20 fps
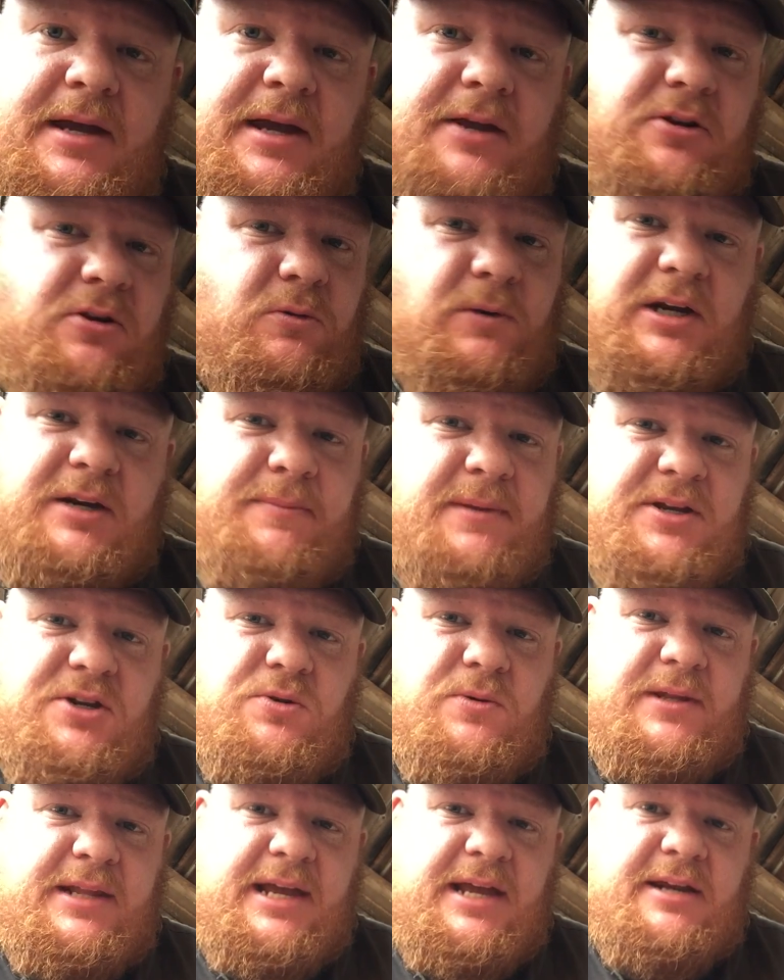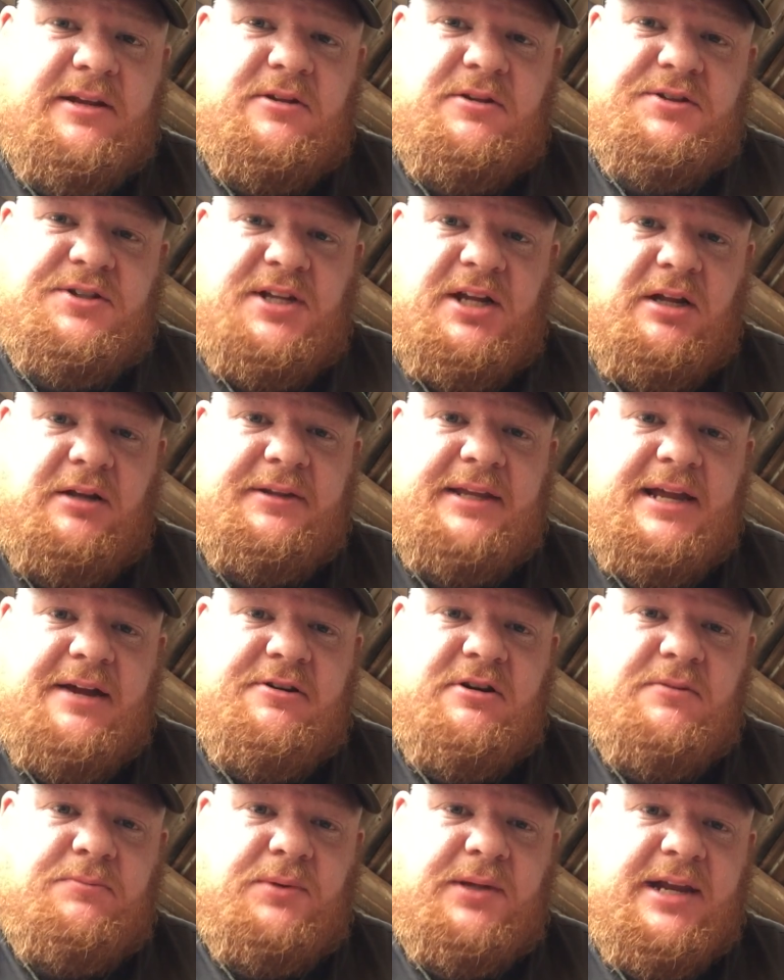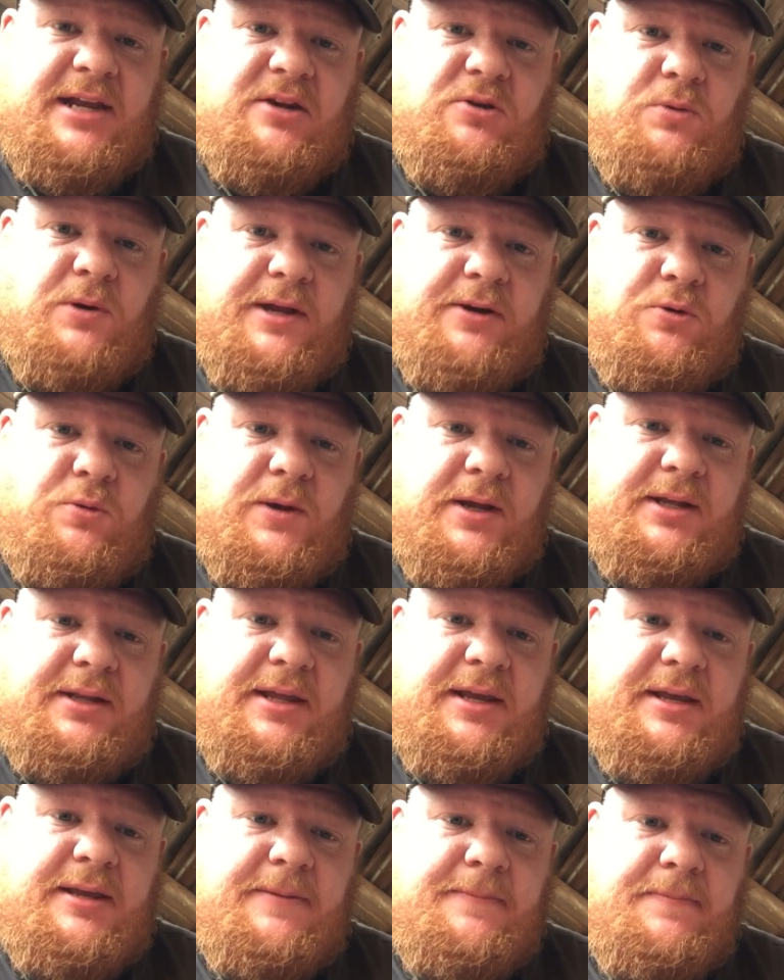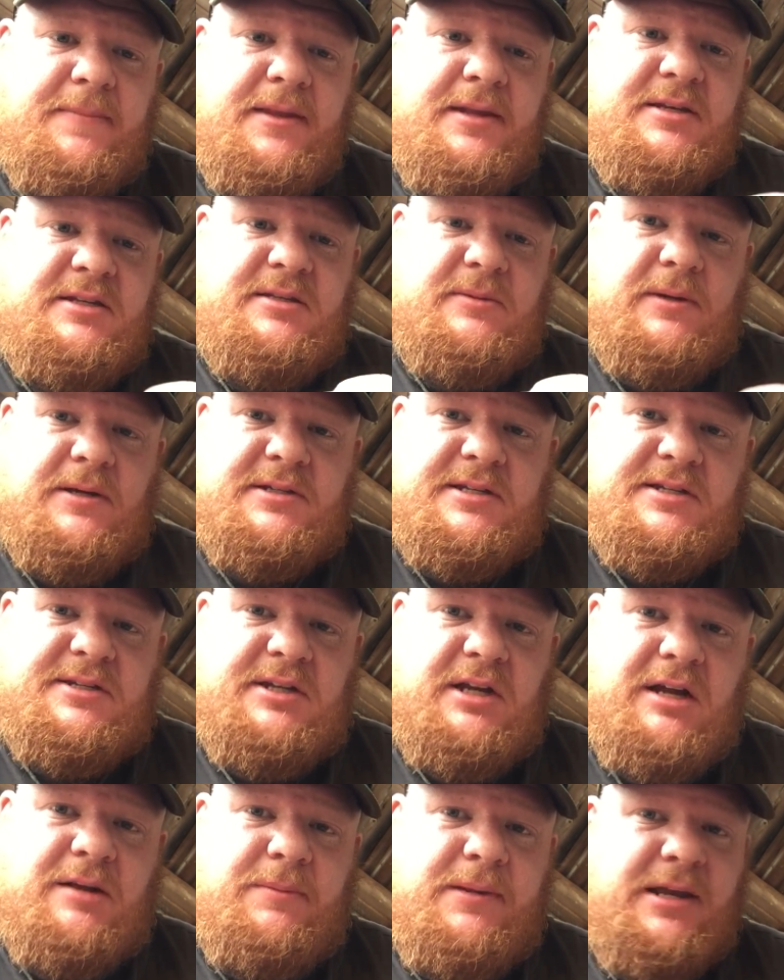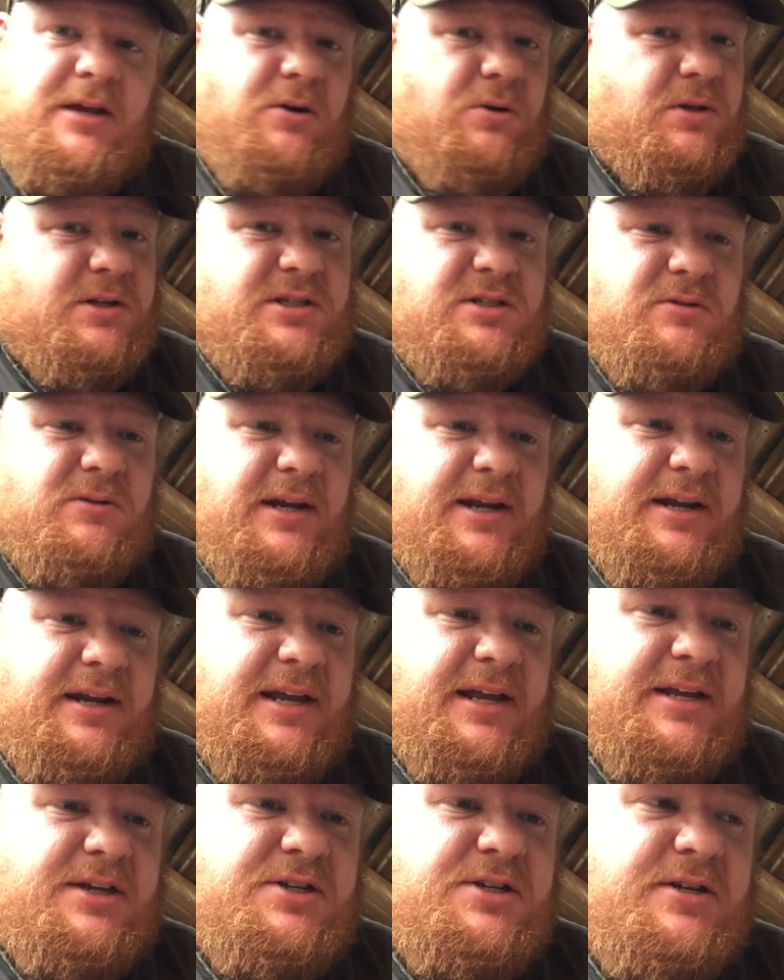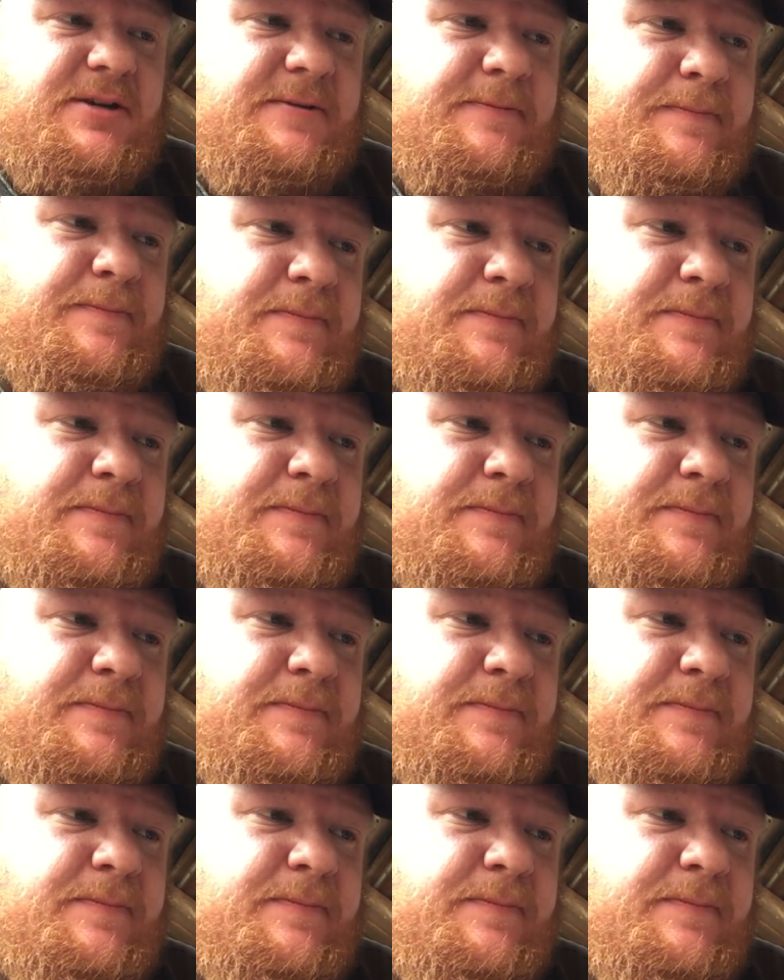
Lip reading: I don't recommend doing that. It'll dull down your blade quite quickly, as well as the saw blade or the serrated edge.